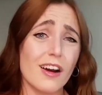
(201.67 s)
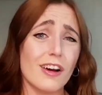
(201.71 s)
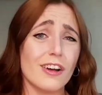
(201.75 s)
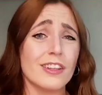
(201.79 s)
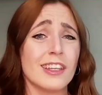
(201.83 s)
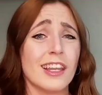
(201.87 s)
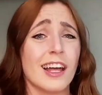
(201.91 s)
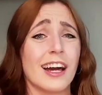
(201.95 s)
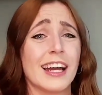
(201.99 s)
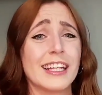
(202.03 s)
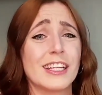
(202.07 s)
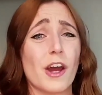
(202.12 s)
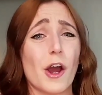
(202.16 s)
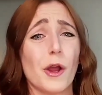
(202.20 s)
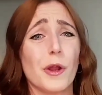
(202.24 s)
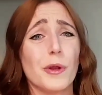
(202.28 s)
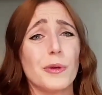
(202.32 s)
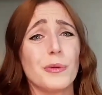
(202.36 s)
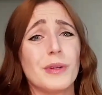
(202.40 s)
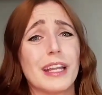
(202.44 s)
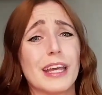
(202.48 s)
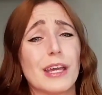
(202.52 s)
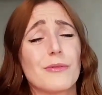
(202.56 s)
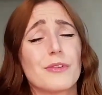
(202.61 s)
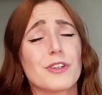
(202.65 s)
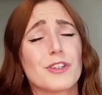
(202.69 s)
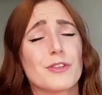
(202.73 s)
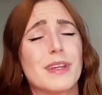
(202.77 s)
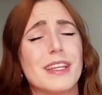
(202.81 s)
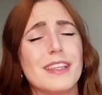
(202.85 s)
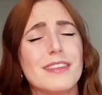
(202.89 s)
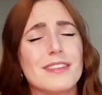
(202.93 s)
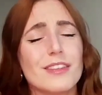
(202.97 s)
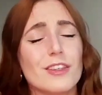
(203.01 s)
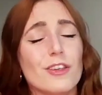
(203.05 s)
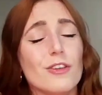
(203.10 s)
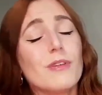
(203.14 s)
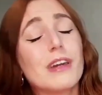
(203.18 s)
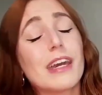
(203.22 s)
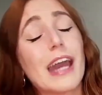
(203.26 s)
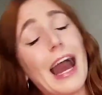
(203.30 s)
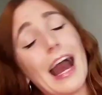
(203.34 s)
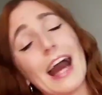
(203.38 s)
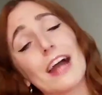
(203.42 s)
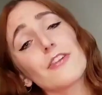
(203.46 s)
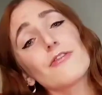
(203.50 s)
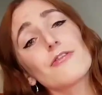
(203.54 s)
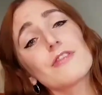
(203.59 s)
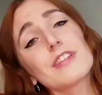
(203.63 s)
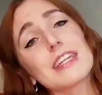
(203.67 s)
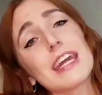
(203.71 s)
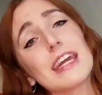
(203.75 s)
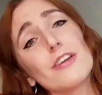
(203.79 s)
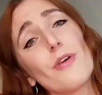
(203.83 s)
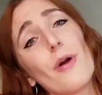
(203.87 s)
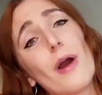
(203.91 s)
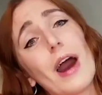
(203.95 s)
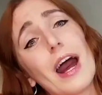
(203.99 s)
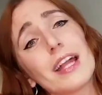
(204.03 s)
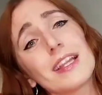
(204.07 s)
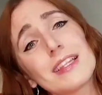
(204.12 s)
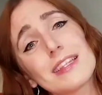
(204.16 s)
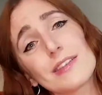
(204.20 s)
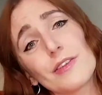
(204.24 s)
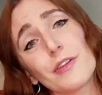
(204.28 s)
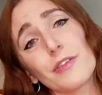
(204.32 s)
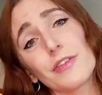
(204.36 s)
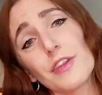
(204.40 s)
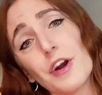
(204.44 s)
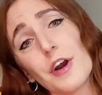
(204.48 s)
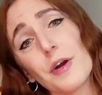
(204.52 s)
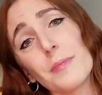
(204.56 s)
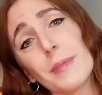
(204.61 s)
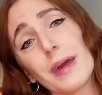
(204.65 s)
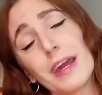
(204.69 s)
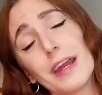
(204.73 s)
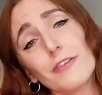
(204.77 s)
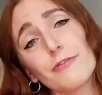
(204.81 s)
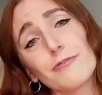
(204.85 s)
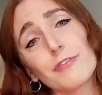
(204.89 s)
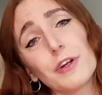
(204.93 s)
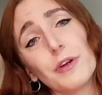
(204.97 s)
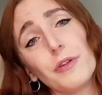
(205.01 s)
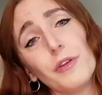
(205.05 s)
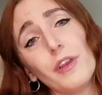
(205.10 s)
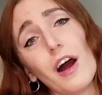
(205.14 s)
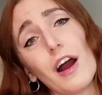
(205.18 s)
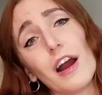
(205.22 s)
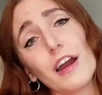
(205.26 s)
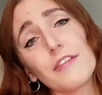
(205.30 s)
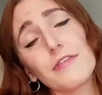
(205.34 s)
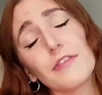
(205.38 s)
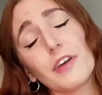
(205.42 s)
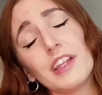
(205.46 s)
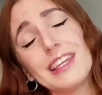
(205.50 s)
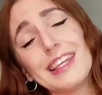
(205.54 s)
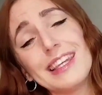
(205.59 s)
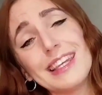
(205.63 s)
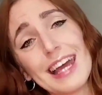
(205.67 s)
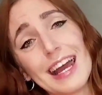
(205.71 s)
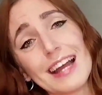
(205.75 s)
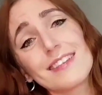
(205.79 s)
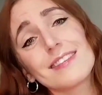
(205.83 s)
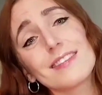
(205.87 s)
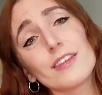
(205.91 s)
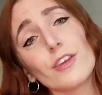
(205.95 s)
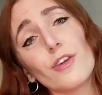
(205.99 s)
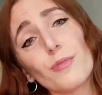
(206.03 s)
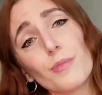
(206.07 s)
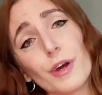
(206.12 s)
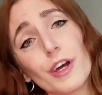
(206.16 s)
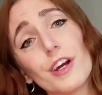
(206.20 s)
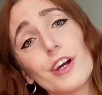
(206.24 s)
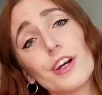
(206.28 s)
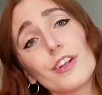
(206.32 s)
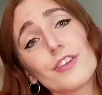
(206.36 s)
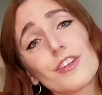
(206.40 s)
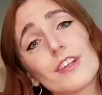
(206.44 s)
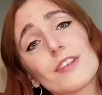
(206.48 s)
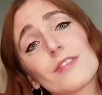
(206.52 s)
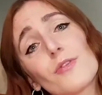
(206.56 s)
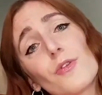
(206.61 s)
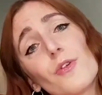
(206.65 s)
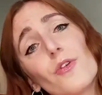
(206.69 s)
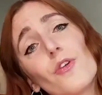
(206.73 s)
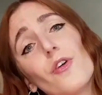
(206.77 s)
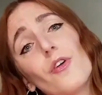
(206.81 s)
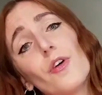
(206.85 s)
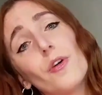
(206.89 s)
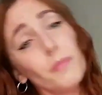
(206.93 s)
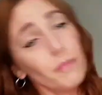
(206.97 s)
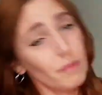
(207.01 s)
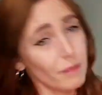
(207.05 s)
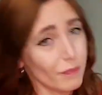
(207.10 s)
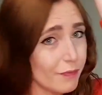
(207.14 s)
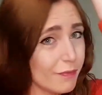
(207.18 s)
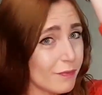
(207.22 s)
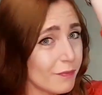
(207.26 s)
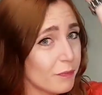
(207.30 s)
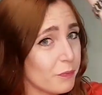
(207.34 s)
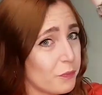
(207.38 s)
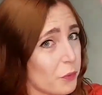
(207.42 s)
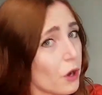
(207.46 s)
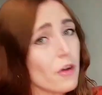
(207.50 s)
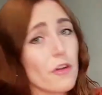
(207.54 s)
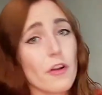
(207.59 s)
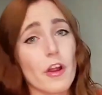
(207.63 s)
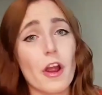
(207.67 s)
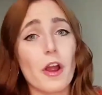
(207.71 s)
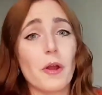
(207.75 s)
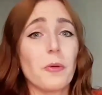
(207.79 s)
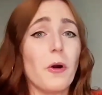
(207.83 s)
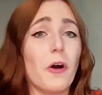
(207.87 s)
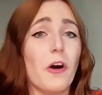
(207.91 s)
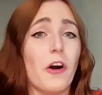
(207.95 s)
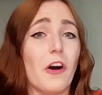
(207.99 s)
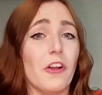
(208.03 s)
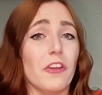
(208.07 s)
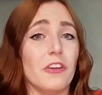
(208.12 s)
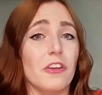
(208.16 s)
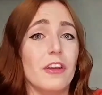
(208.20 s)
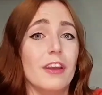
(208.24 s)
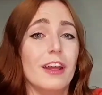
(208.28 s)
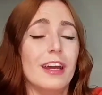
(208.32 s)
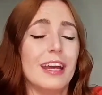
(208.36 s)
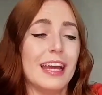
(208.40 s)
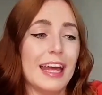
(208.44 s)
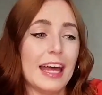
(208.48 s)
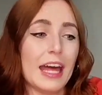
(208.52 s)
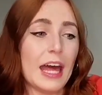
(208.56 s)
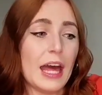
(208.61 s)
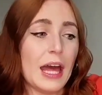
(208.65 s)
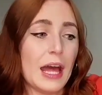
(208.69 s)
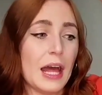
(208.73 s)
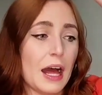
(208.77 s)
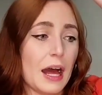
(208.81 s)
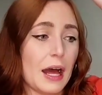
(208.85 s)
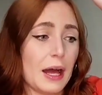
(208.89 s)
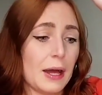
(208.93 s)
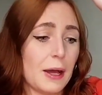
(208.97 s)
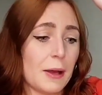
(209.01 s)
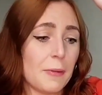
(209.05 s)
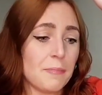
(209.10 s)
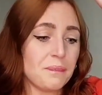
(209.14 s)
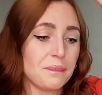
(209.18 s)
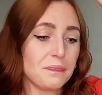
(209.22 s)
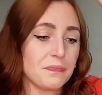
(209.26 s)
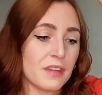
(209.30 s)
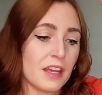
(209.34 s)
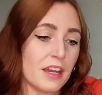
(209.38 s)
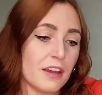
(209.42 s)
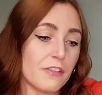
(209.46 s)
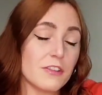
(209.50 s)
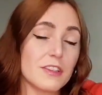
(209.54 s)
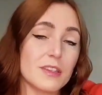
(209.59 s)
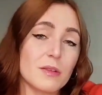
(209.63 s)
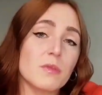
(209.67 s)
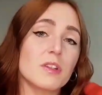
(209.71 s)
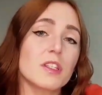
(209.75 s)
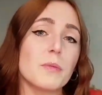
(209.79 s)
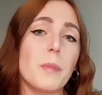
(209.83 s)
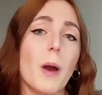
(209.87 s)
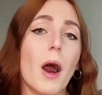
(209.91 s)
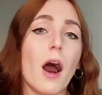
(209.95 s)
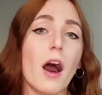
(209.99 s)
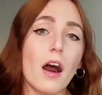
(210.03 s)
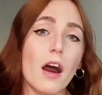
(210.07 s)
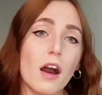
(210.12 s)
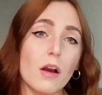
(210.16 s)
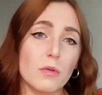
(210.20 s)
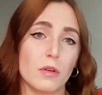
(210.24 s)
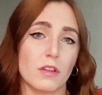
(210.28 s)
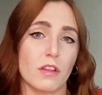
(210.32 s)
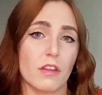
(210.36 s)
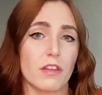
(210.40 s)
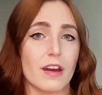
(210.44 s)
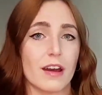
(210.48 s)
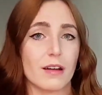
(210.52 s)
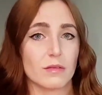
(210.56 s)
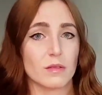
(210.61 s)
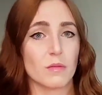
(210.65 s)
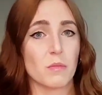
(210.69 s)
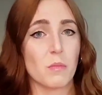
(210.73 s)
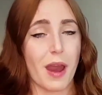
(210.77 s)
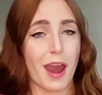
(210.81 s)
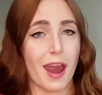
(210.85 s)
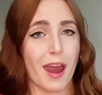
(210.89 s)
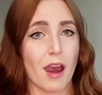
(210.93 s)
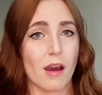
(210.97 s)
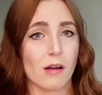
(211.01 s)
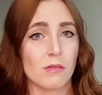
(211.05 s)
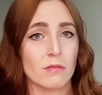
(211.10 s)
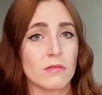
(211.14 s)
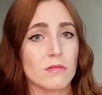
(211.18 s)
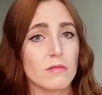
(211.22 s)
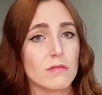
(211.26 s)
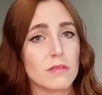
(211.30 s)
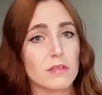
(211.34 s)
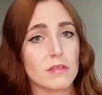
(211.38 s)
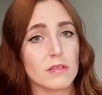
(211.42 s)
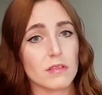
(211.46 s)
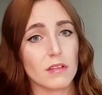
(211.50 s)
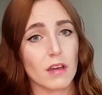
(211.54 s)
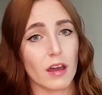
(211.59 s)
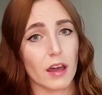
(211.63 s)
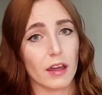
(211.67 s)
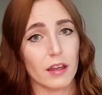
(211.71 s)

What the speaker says: online only, which means you cannot get your hands on them in real life unless you purchase or borrow one. For someone to part with £1,000